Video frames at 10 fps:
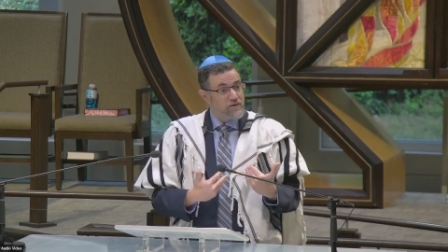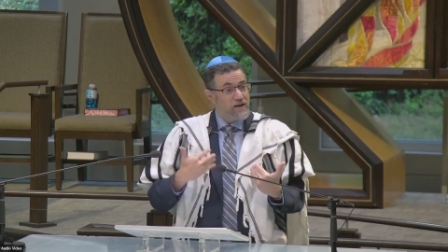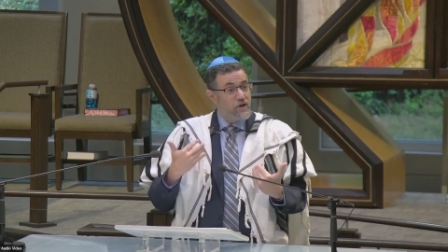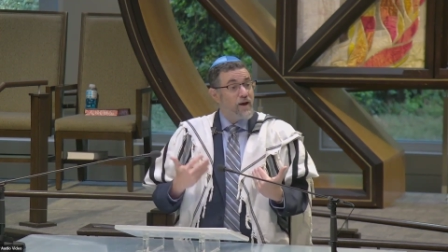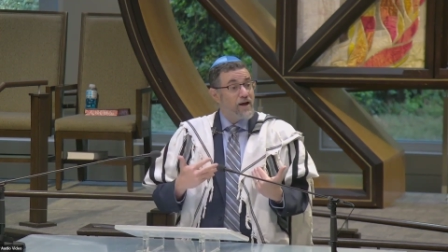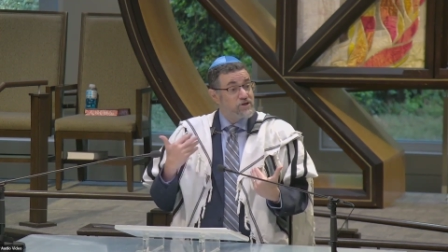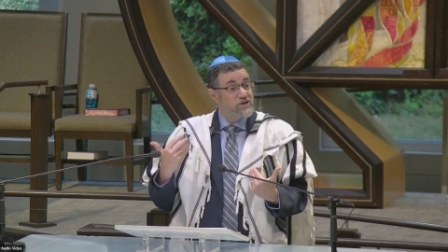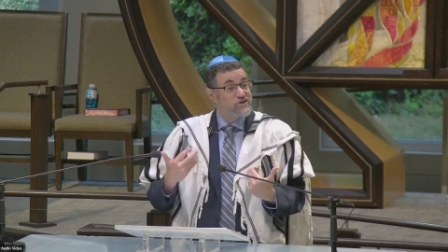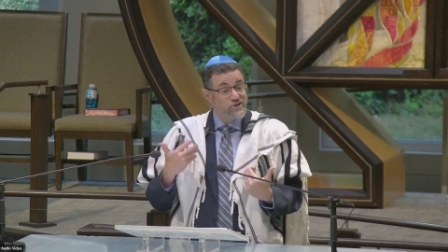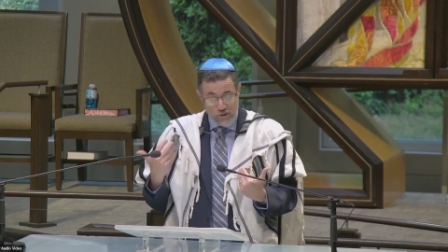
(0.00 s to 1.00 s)
then you actually
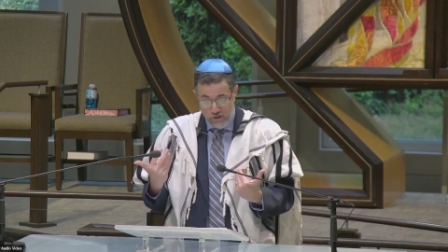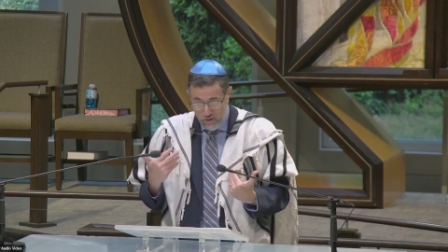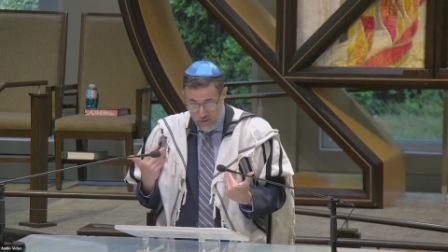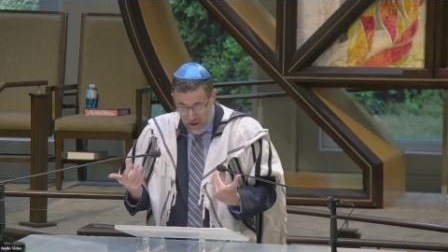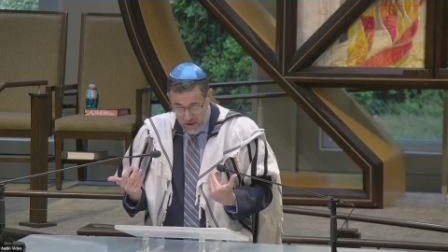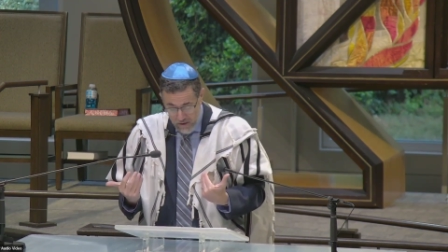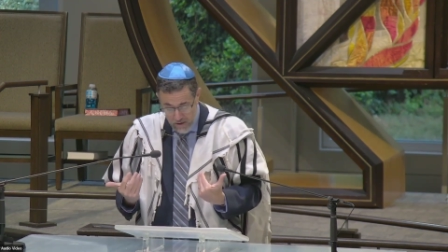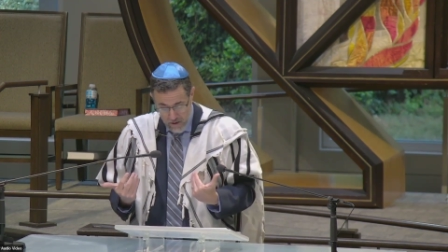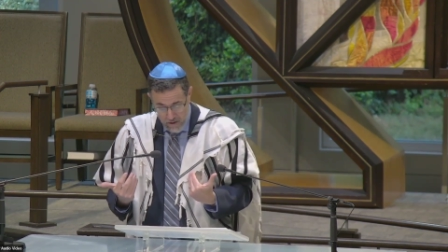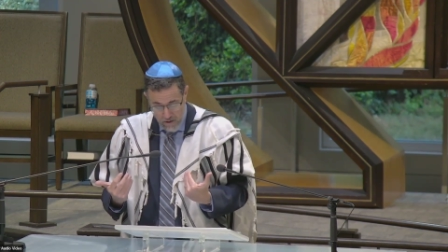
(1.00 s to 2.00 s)
still do need
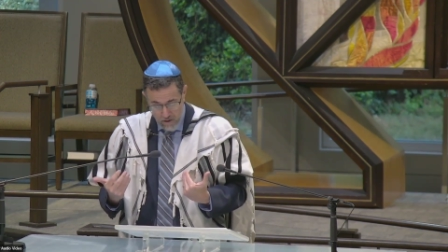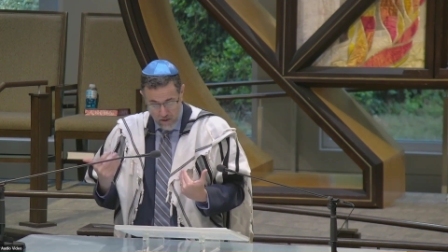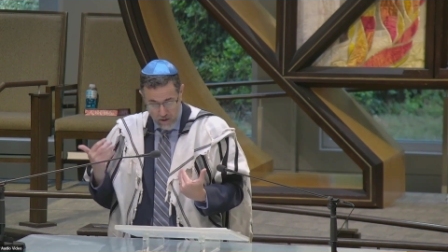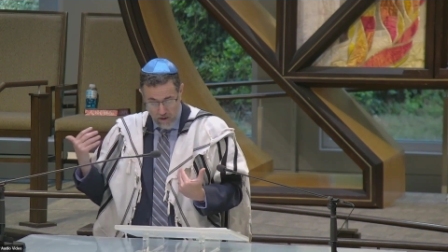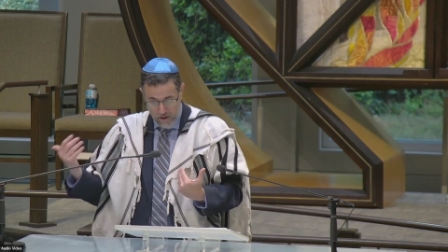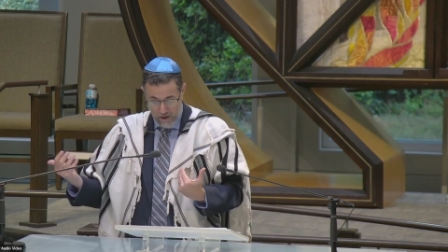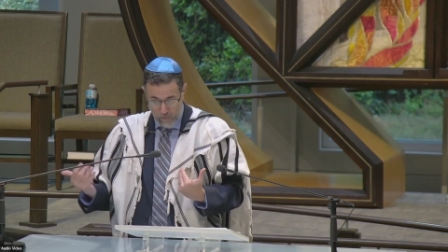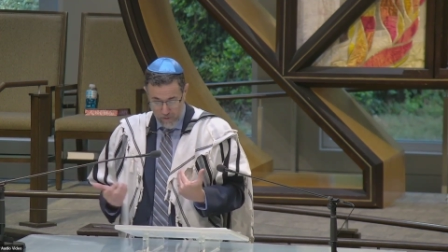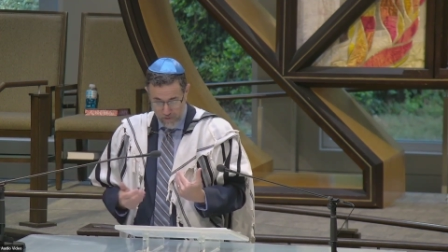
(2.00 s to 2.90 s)
our help.